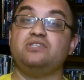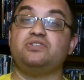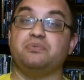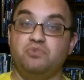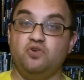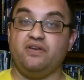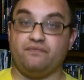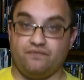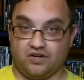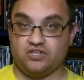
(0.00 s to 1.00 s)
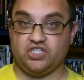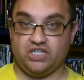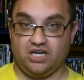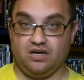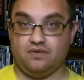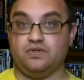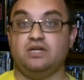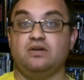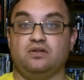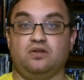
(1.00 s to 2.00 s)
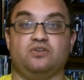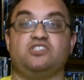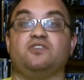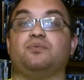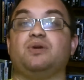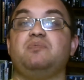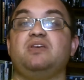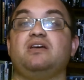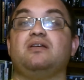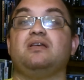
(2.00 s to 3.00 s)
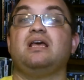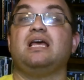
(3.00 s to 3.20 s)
as the movie version of Lawrence of Arabia,